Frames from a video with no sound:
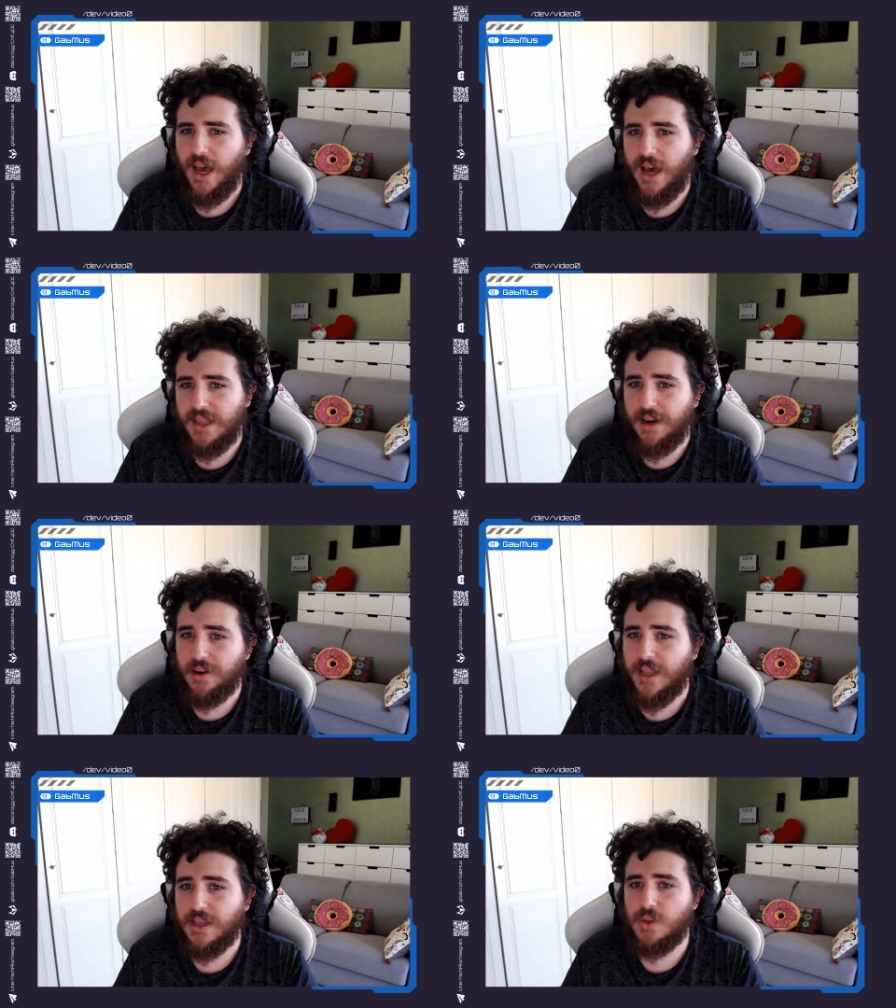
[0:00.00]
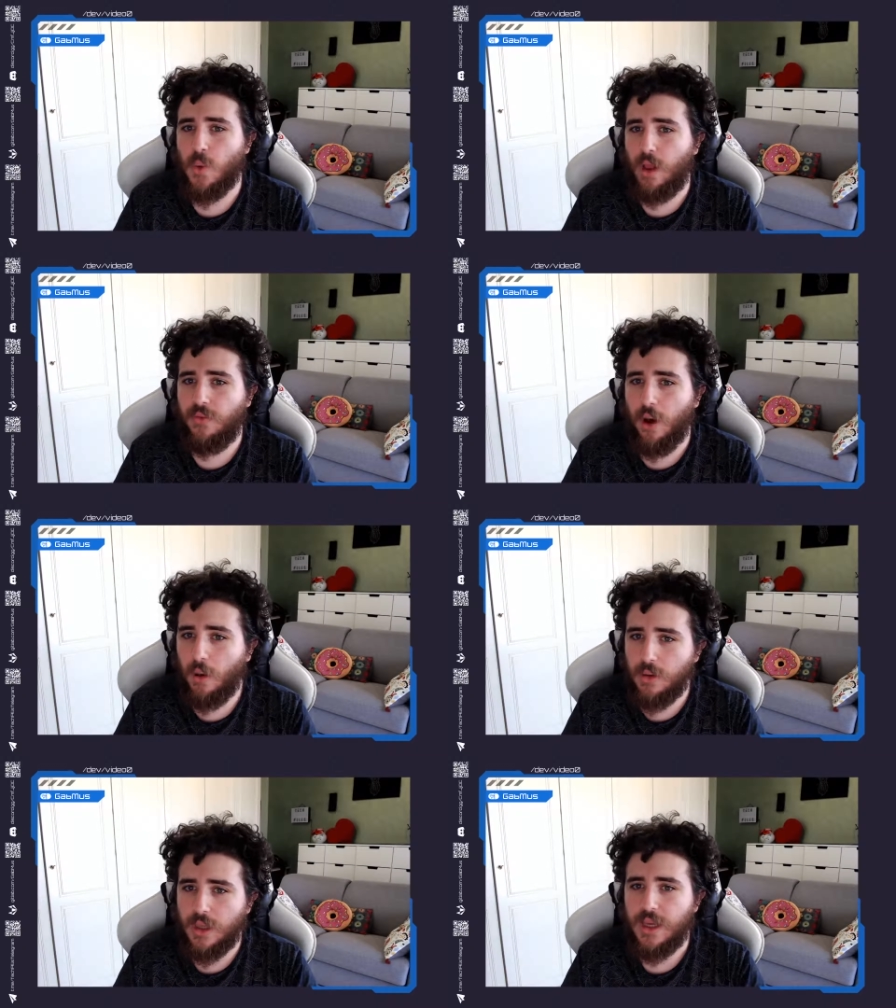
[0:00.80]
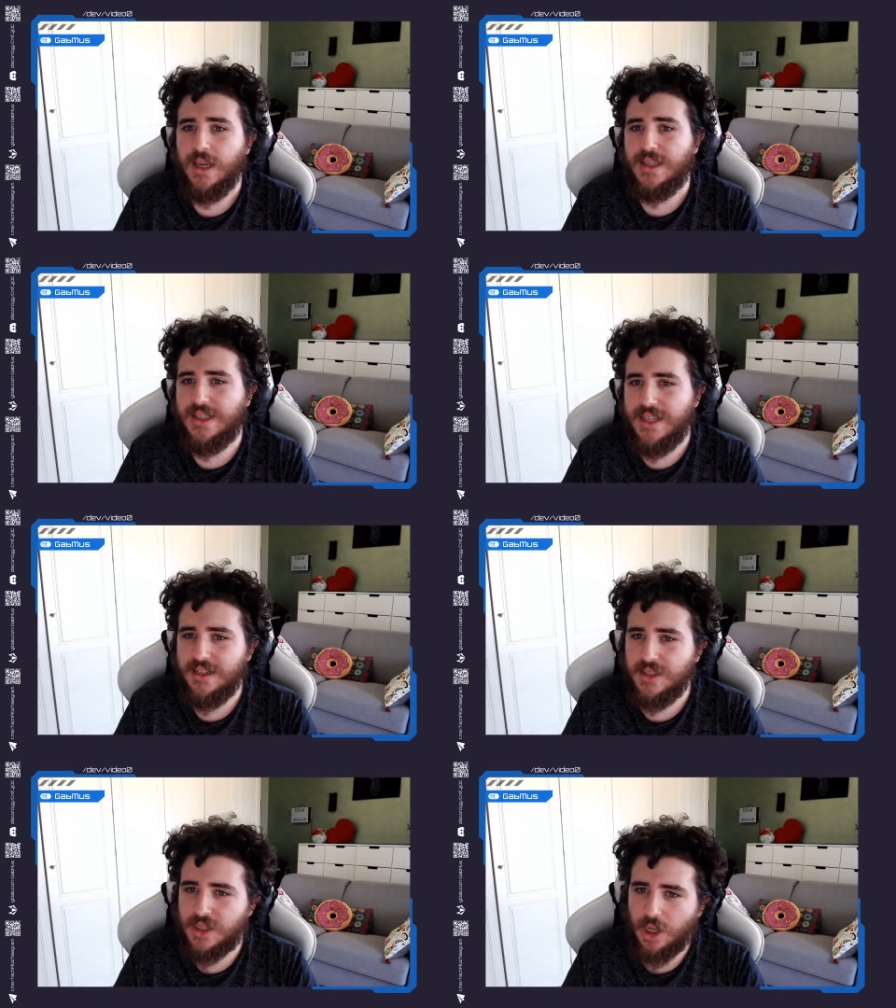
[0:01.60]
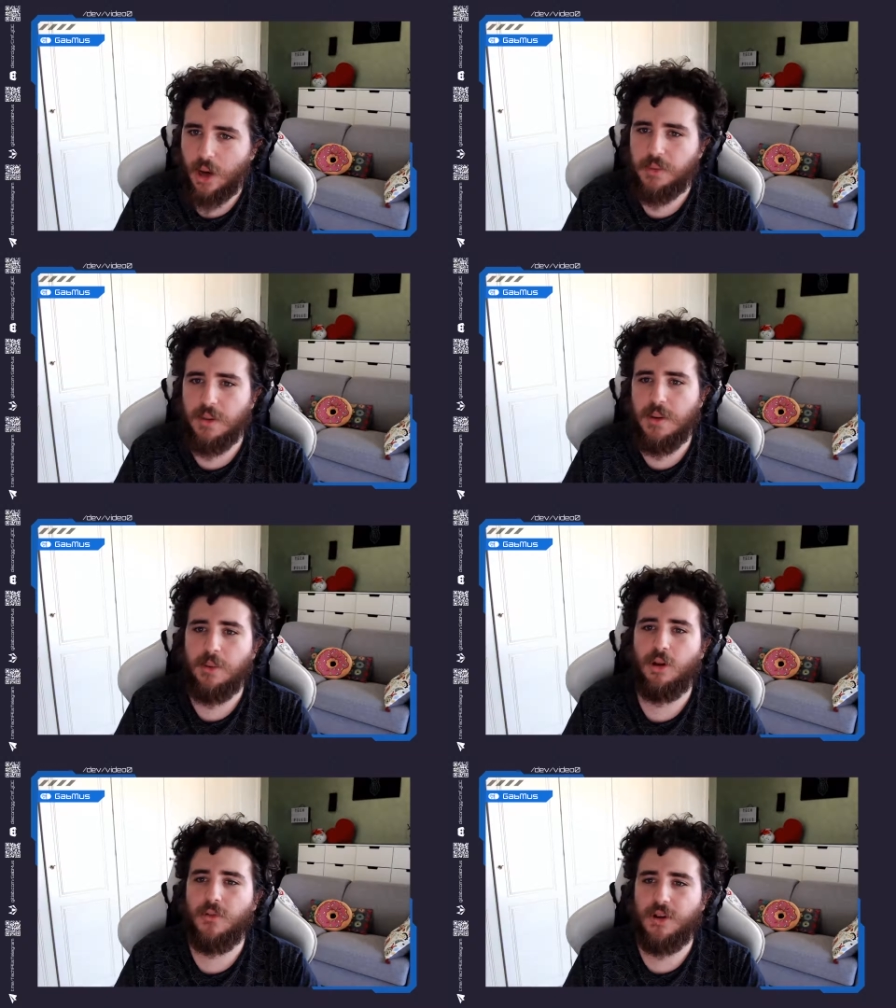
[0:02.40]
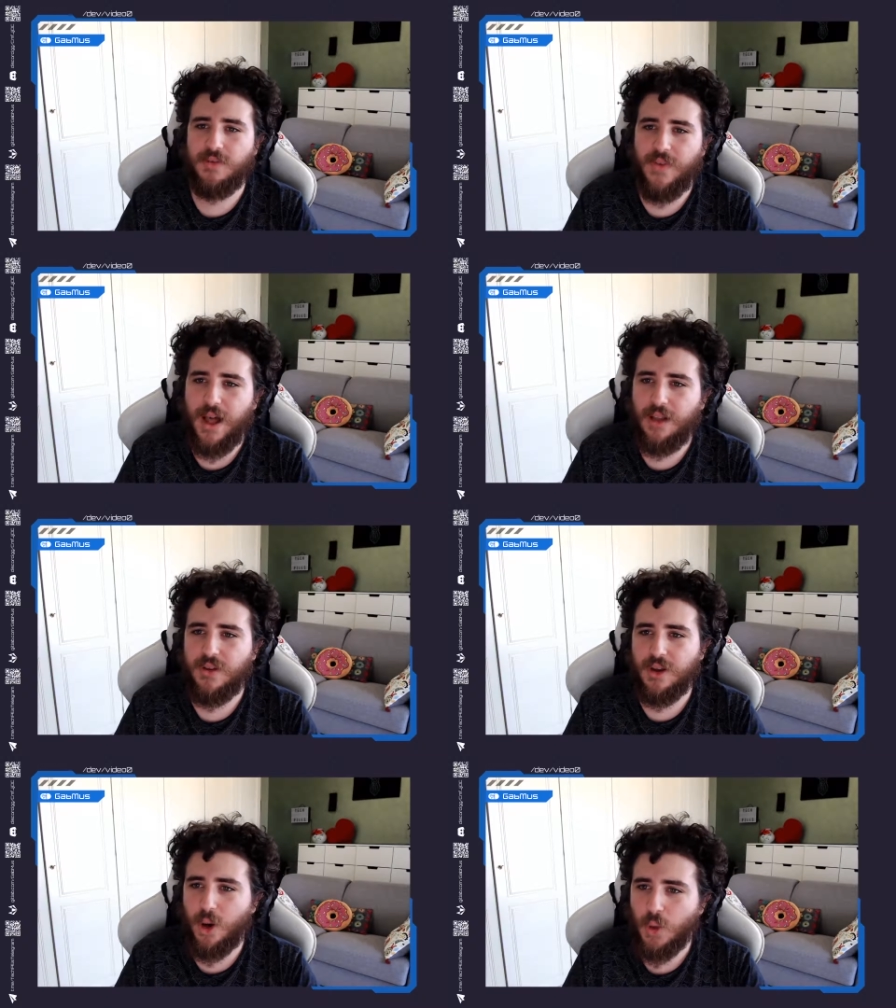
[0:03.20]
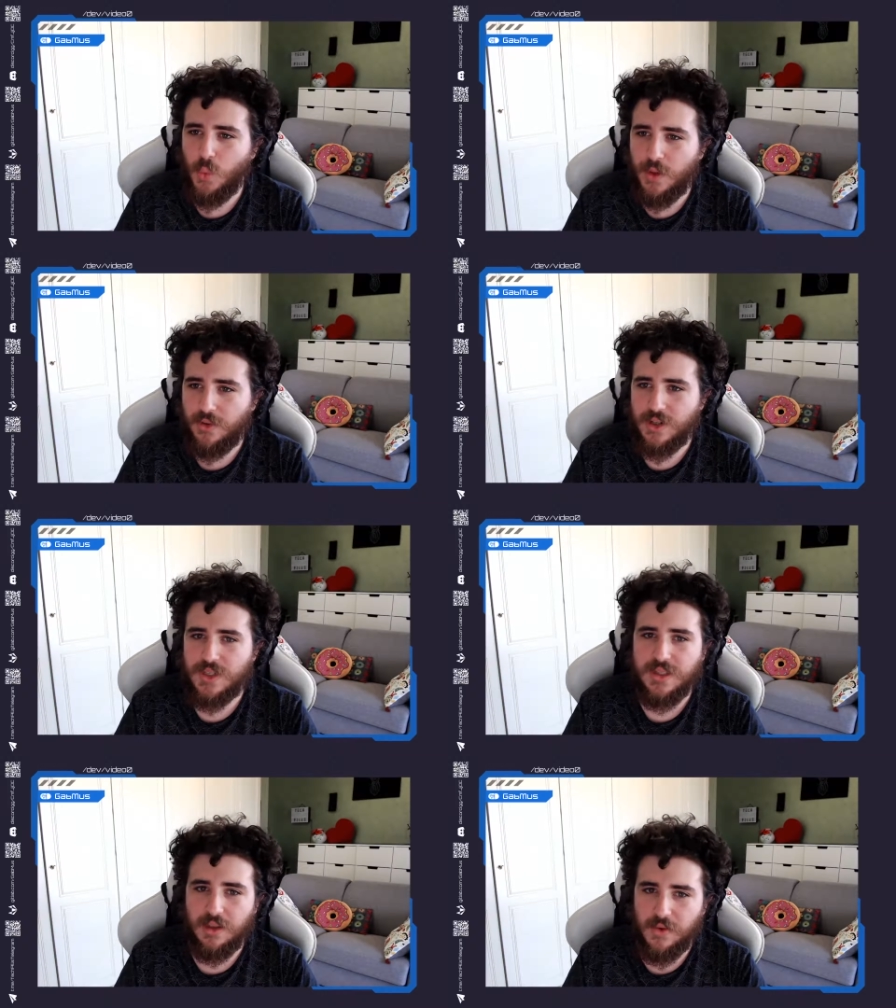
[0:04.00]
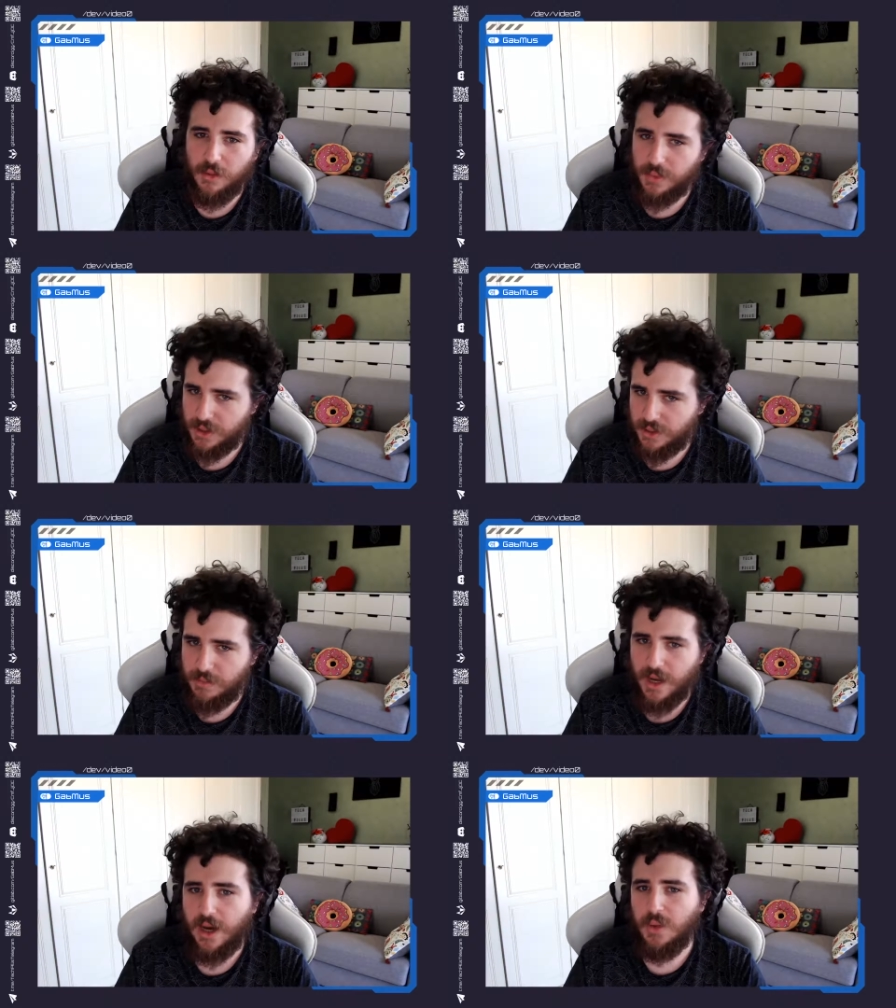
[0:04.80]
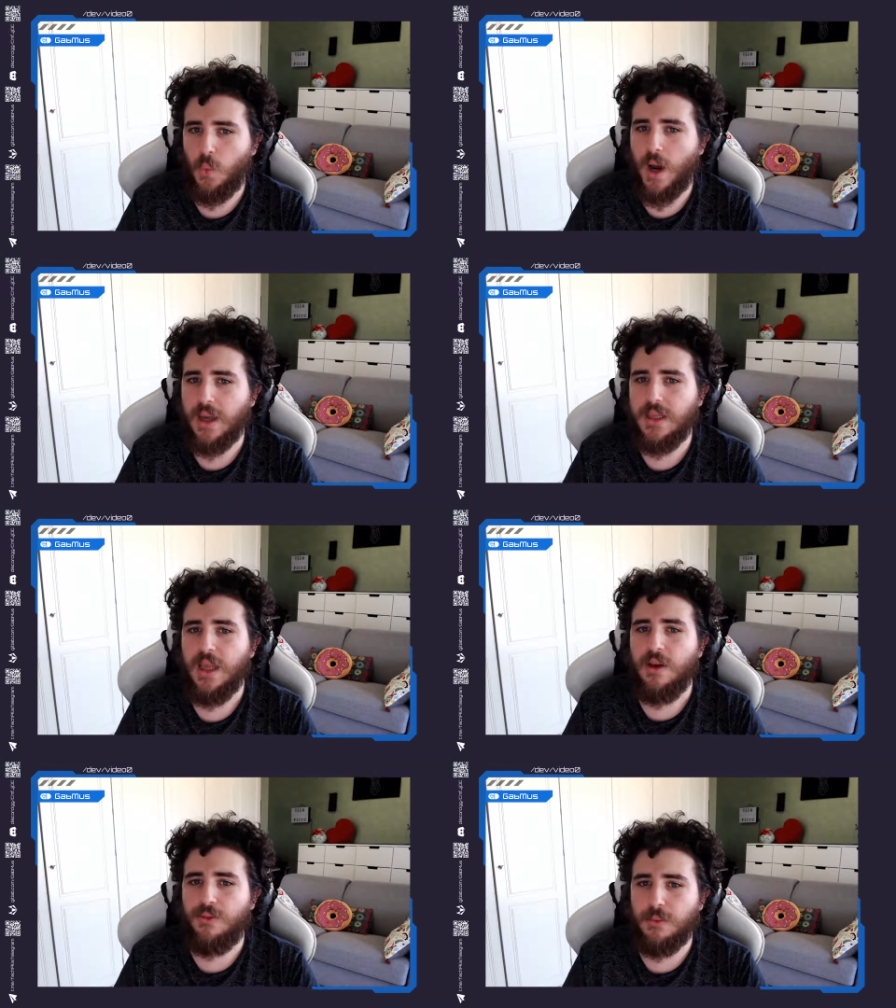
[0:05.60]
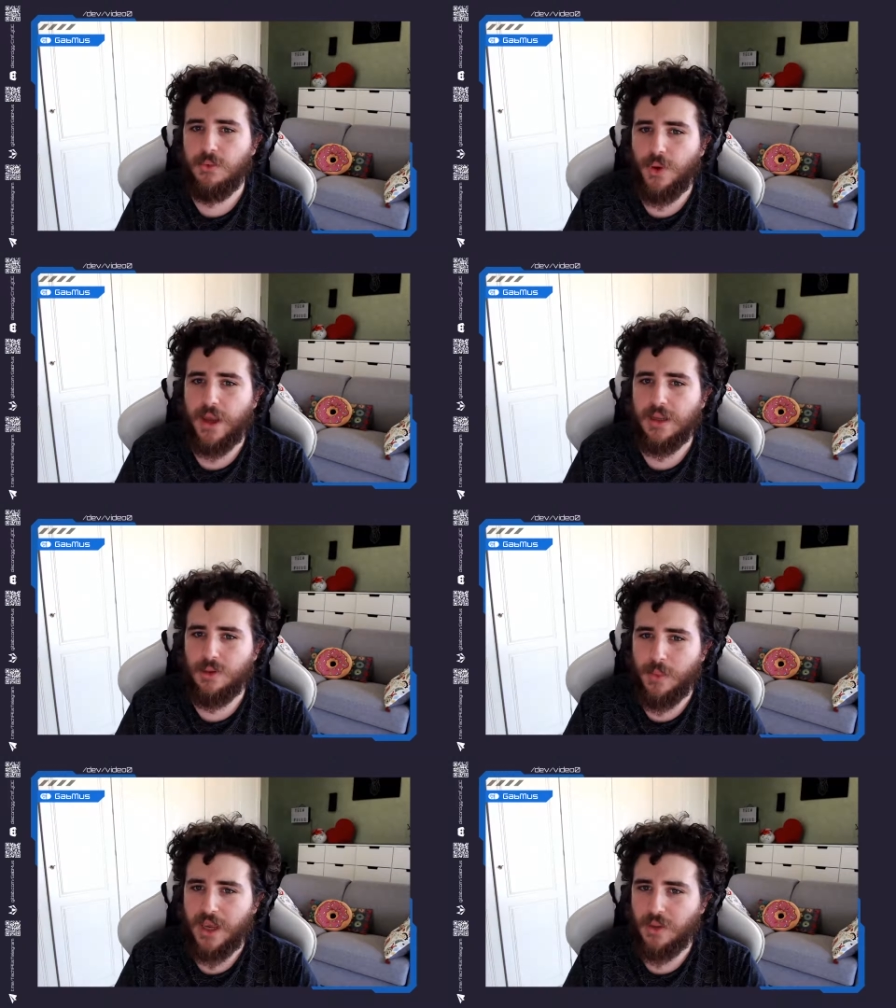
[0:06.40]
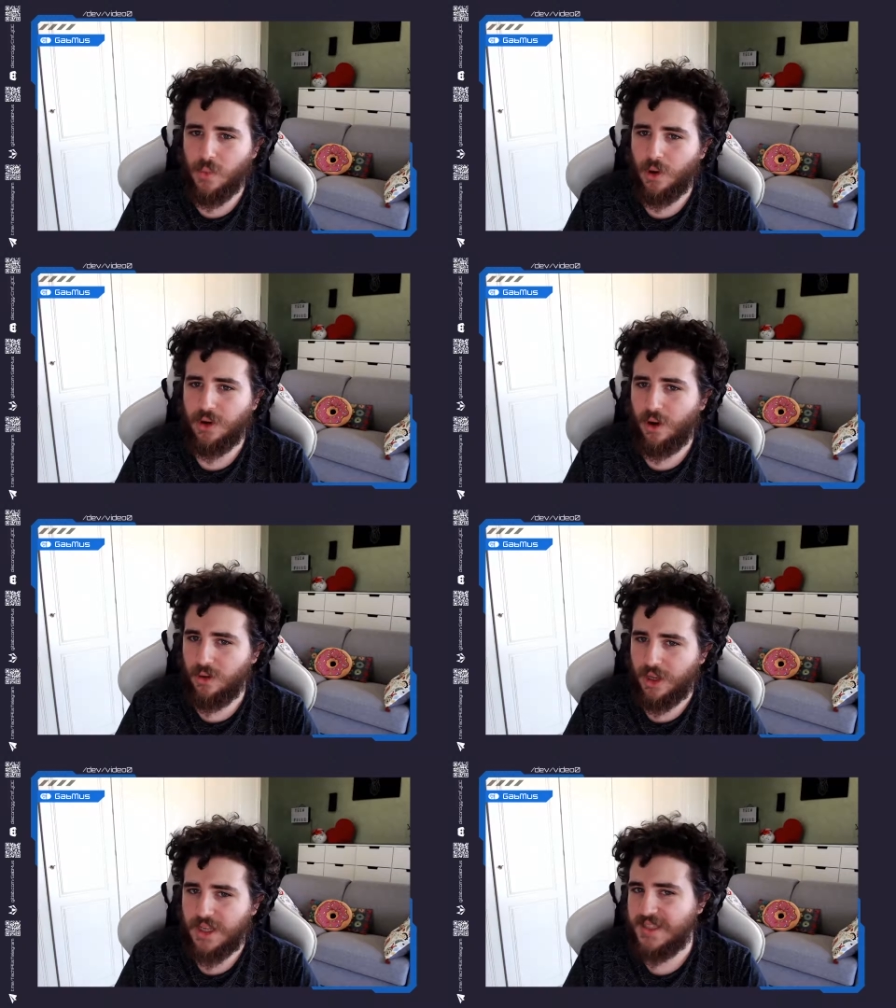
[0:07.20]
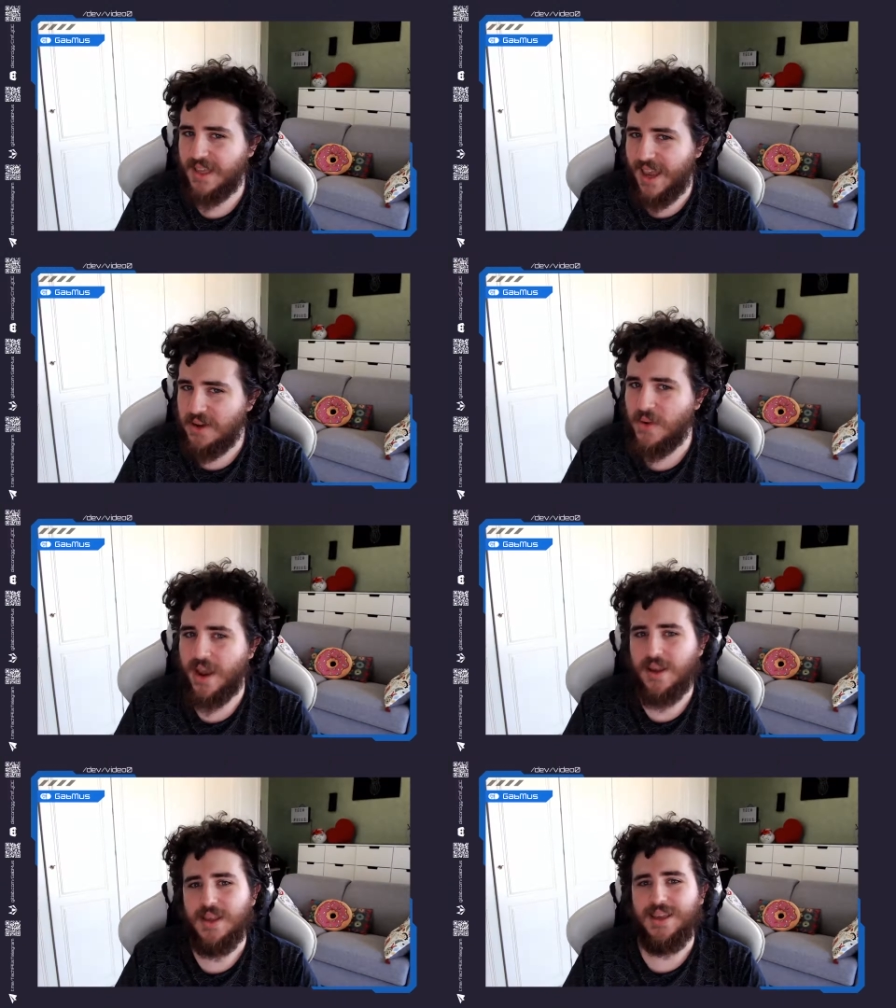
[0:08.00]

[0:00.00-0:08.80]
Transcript: DirectX 12 only didn't stop the people over at Valve and Codeweavers, the developers behind Wine, from trying to make it work on Linux anyway.